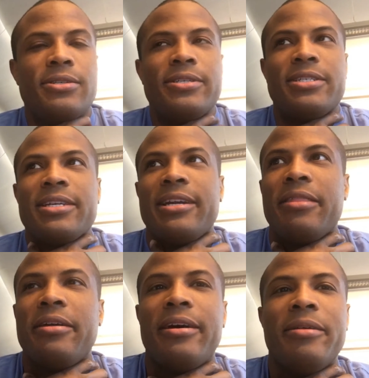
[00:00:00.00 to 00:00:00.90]
So I just had a
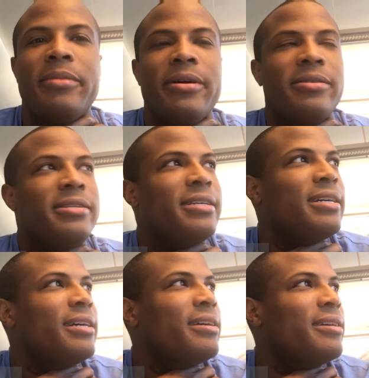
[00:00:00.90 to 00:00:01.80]
thought about
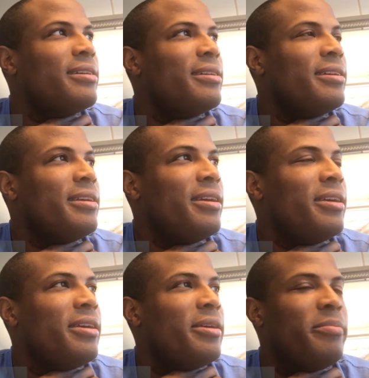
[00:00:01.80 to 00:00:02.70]

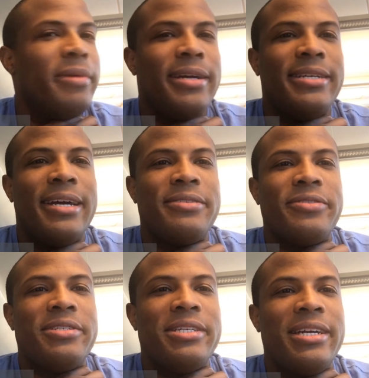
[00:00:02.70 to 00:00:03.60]
my task for
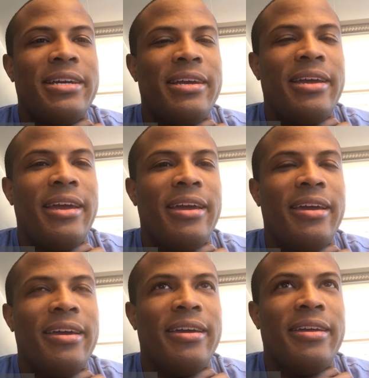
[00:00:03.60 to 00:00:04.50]
today,
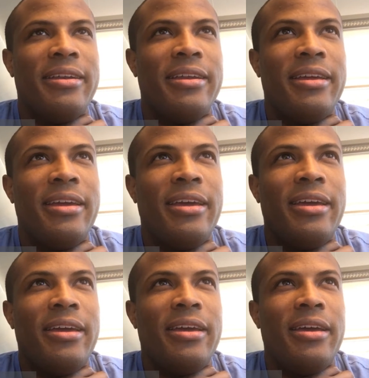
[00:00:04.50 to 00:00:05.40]
and
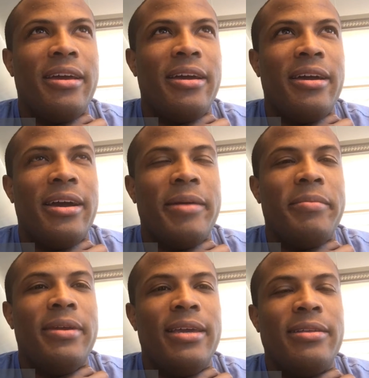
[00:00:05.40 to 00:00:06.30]

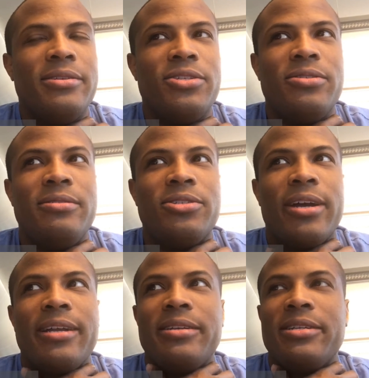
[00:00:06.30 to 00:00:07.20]
I'm
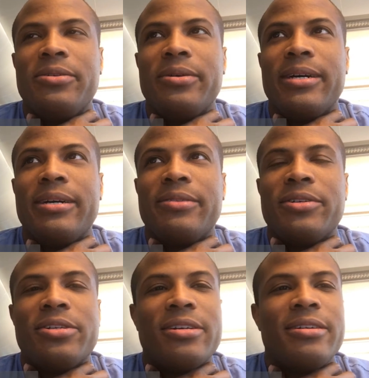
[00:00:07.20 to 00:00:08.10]
trying to
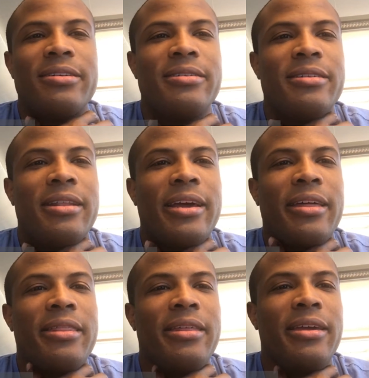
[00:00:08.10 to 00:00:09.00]
return like
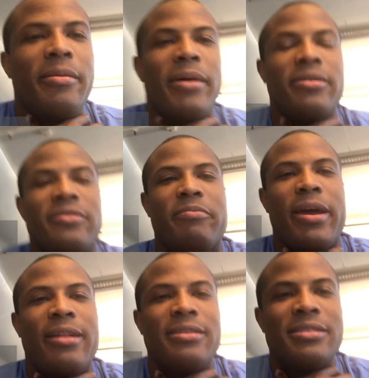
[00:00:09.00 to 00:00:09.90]
the amount of
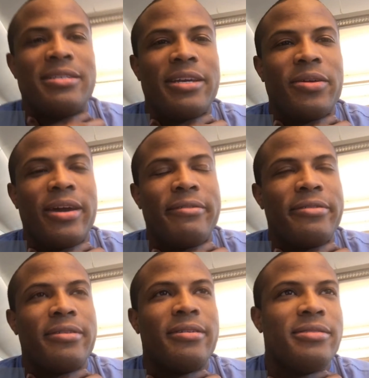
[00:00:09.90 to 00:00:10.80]
balances that you have
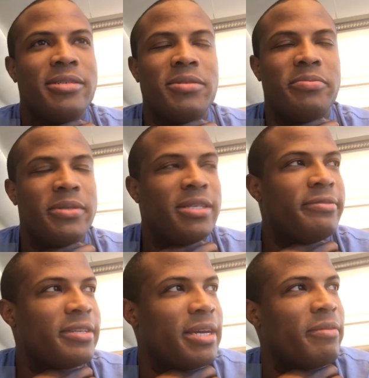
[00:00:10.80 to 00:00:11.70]
for some
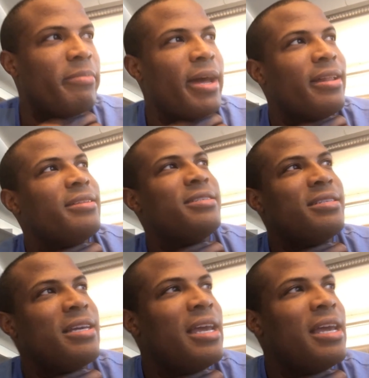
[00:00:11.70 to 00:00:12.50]
specific type of balance.